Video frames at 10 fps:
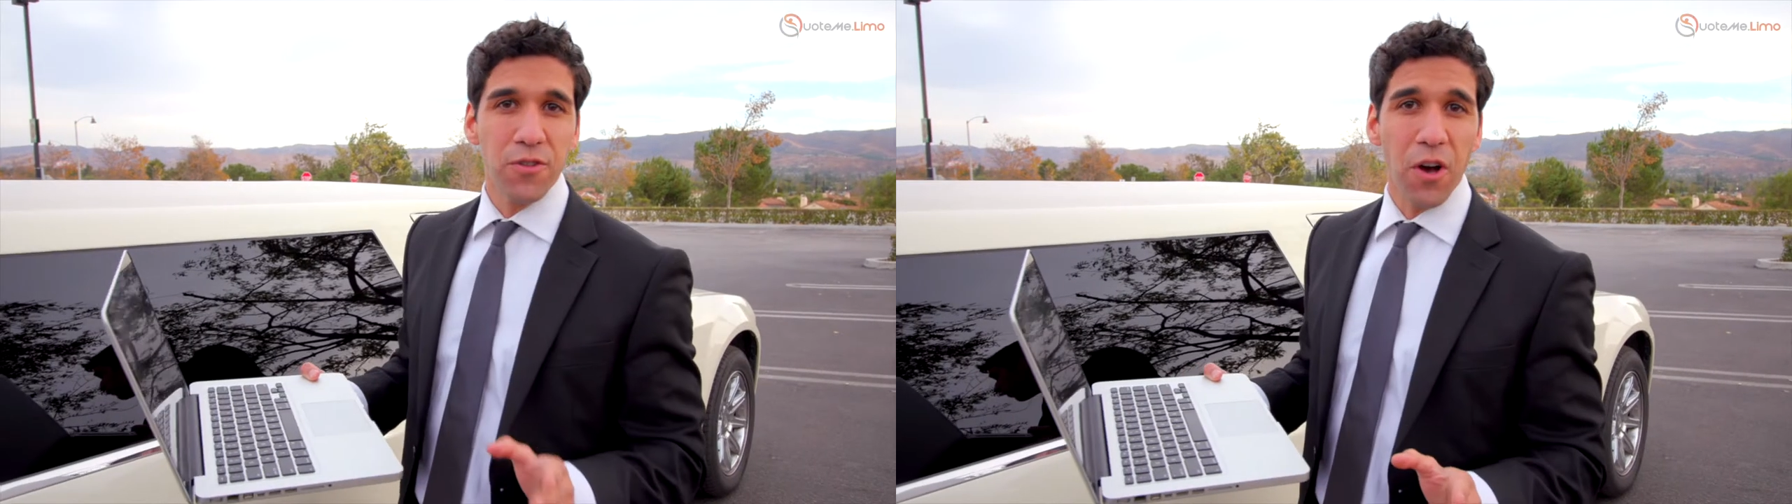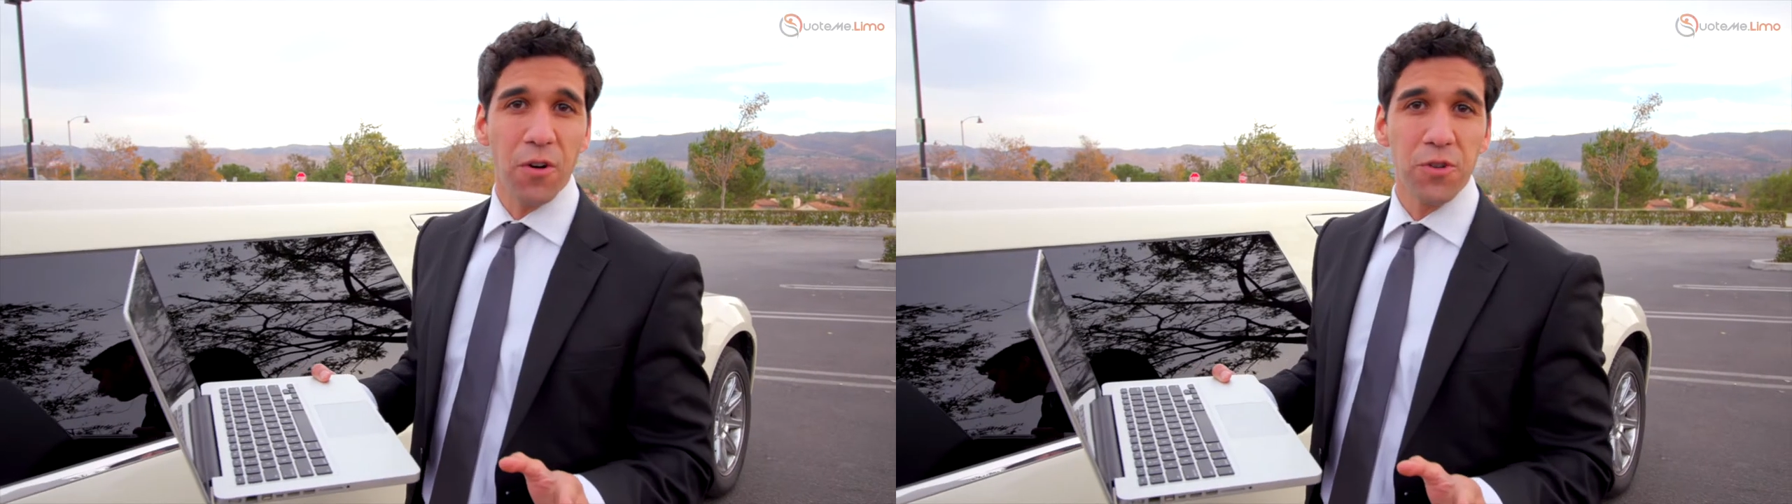
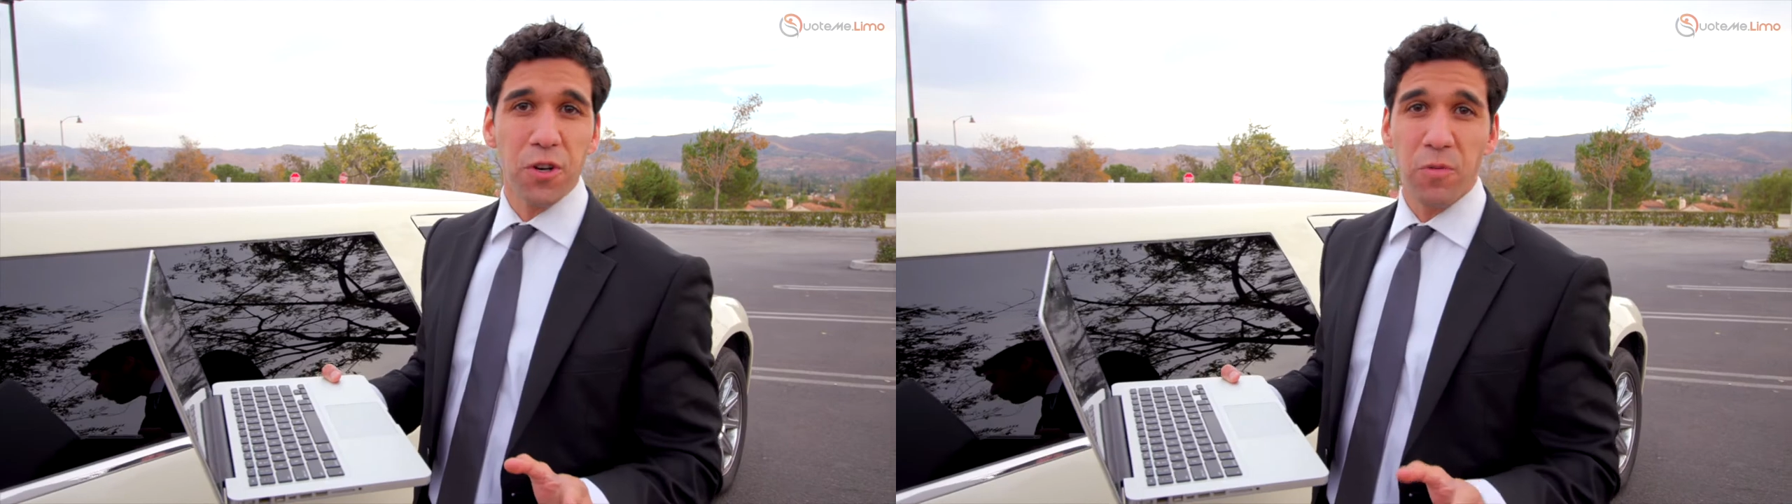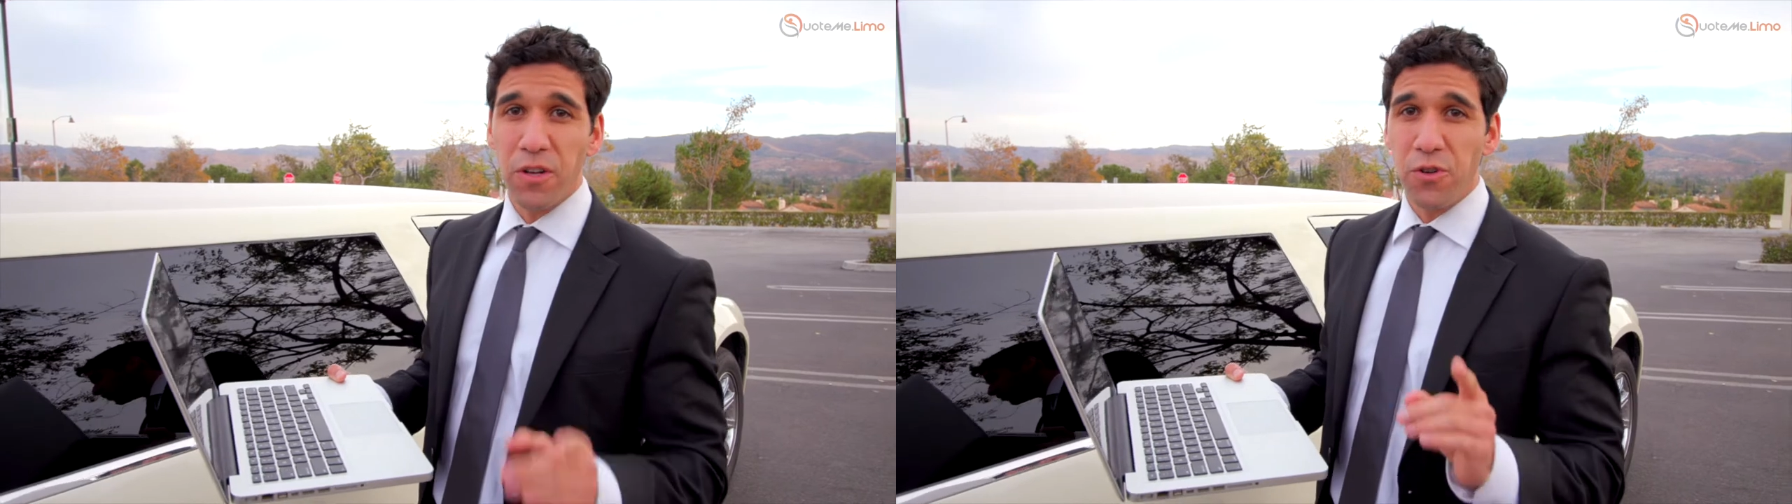so you
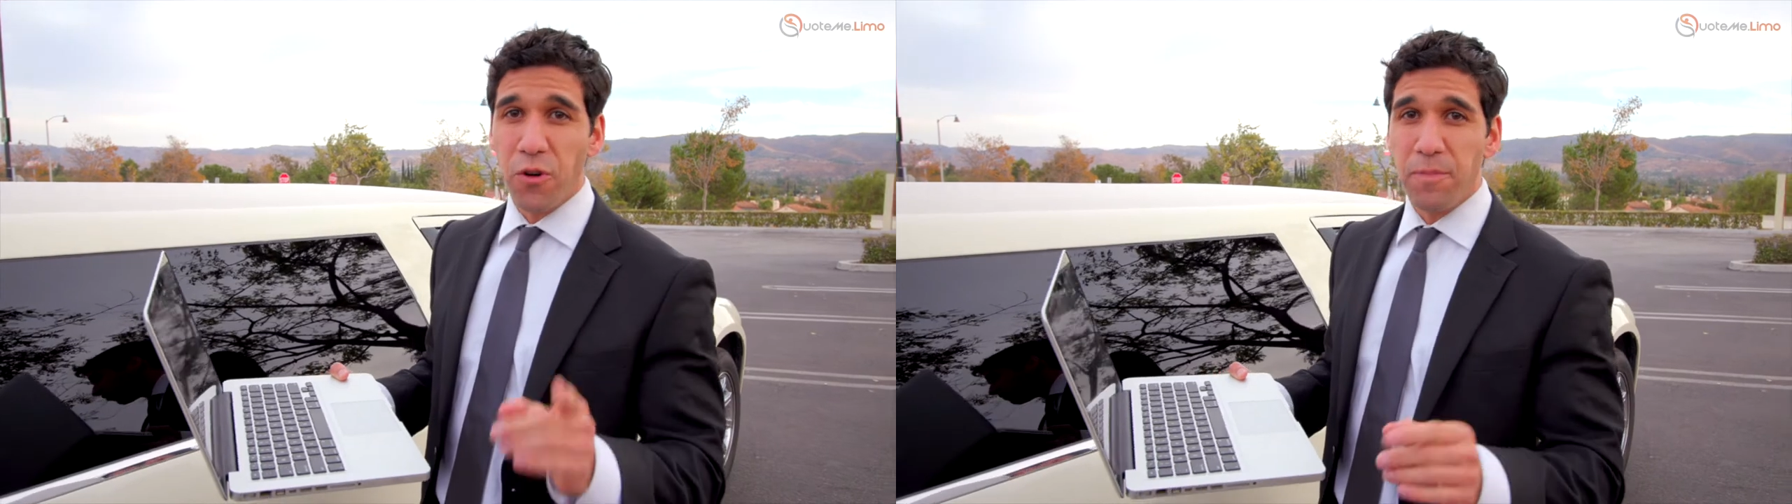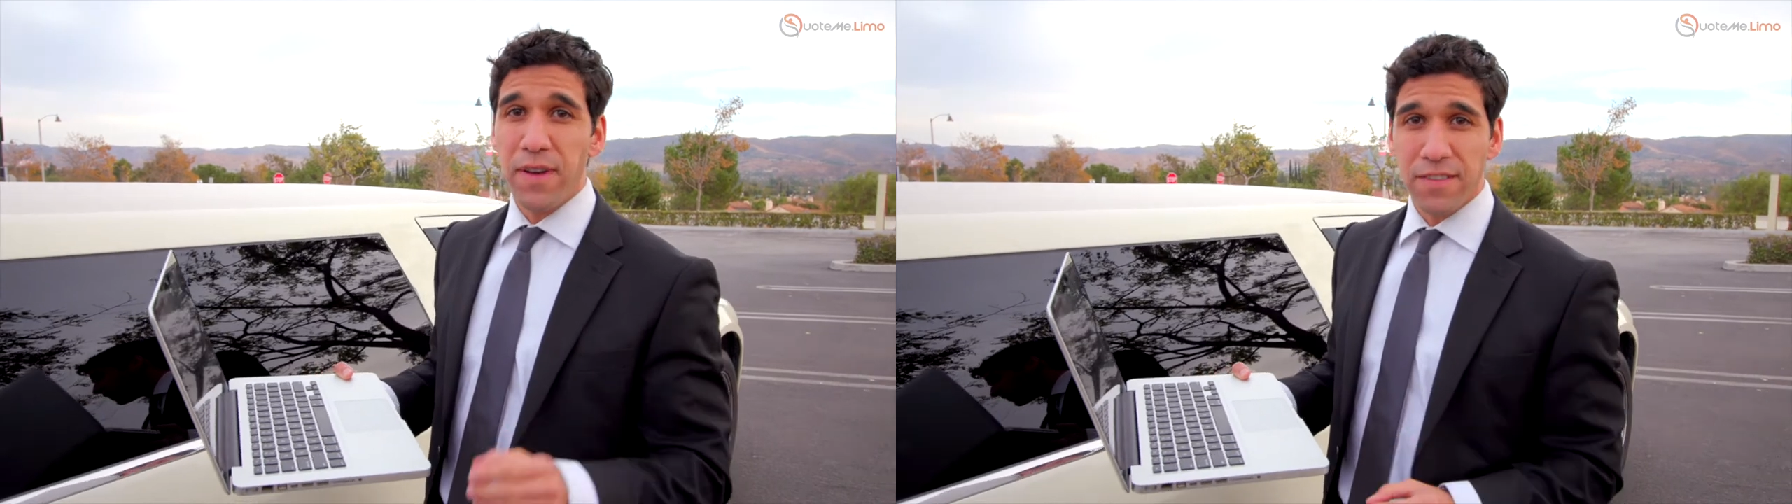can run
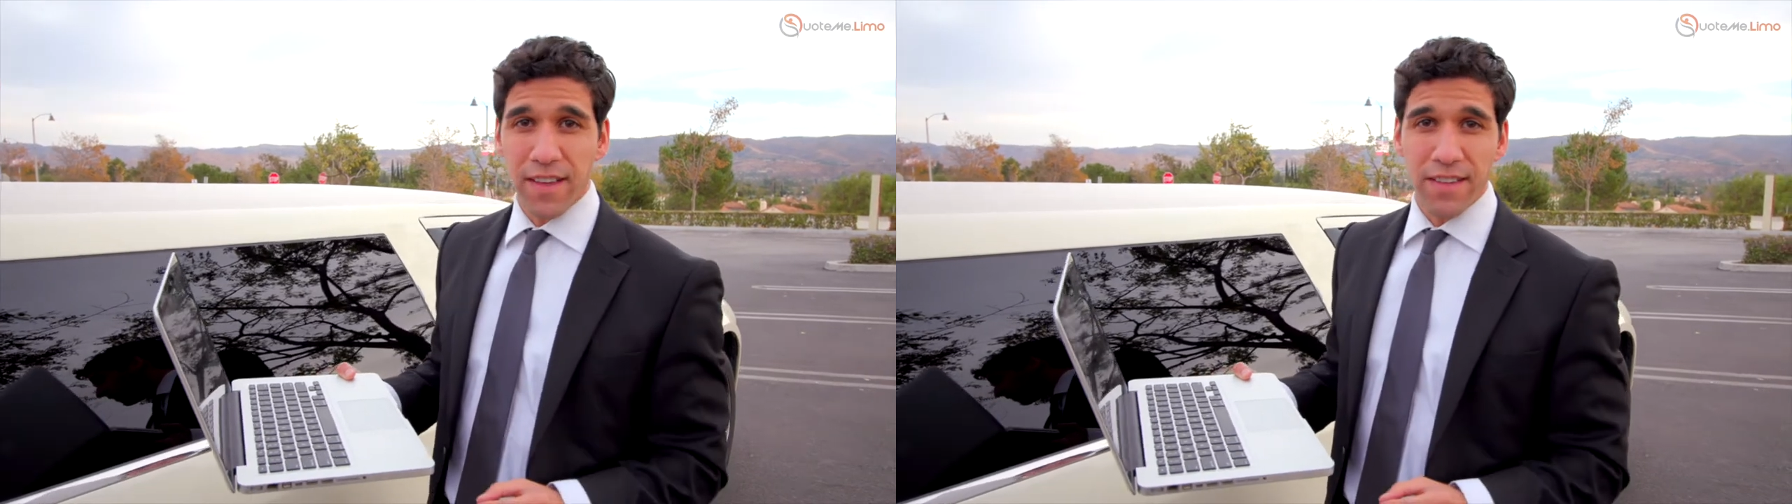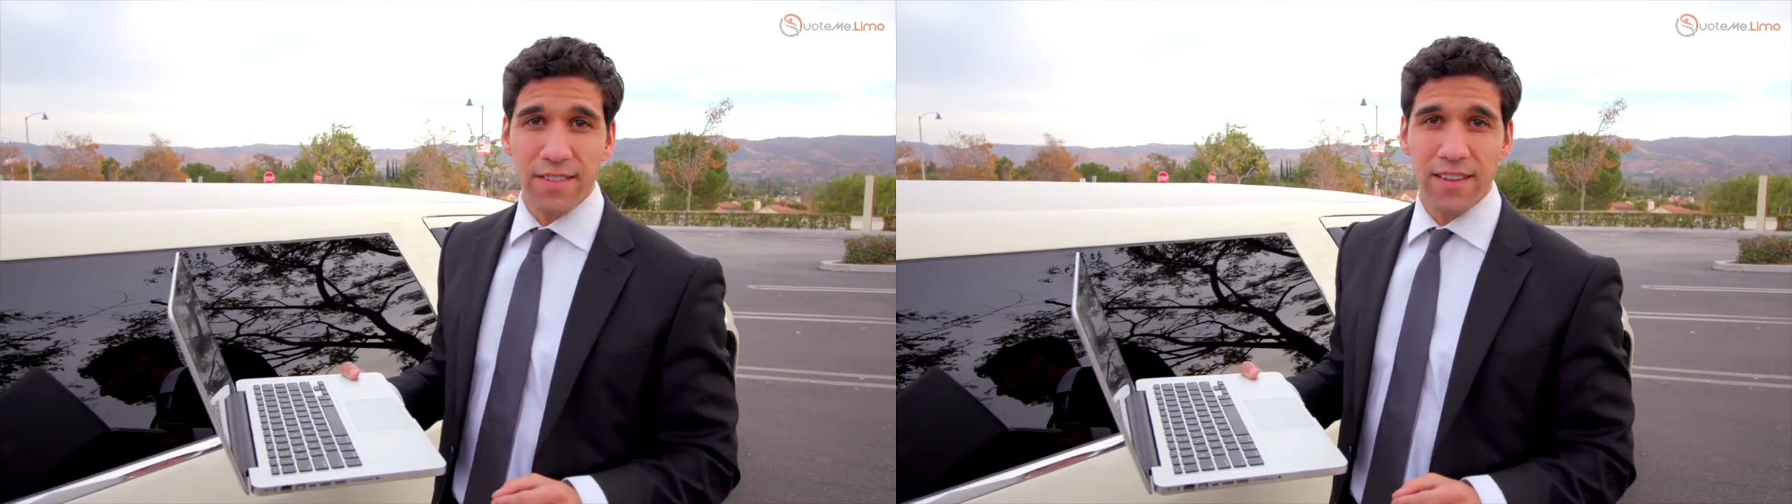your
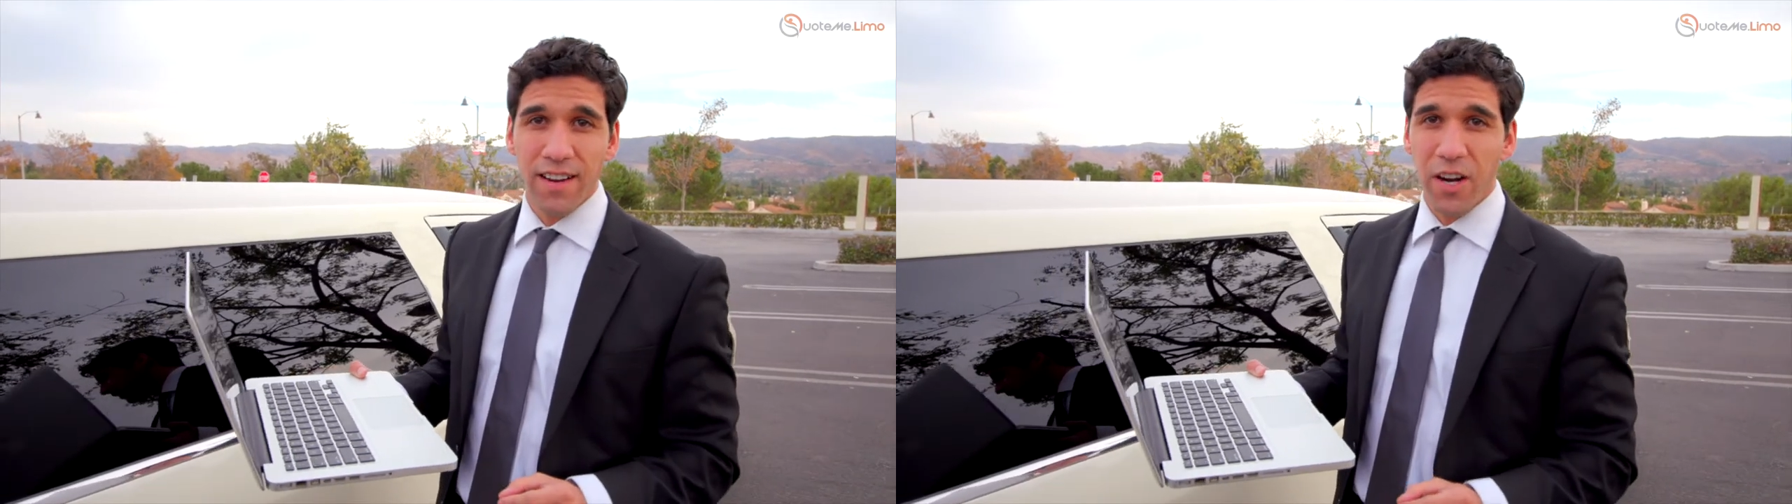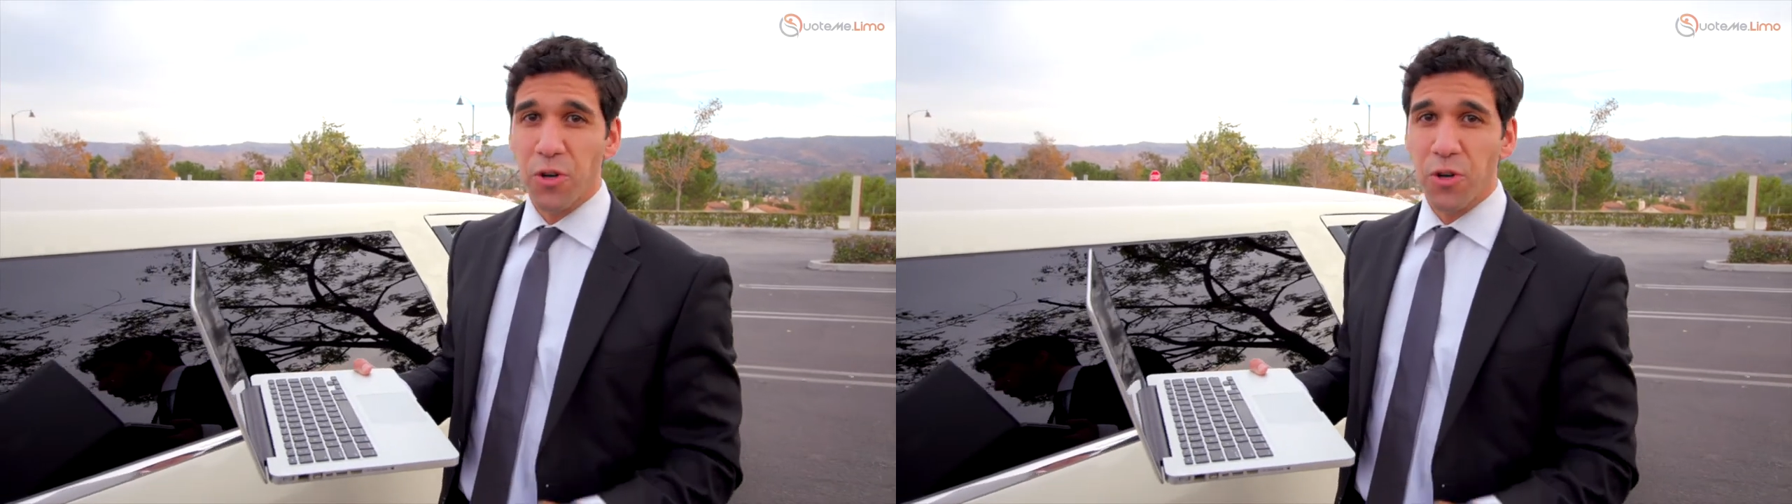business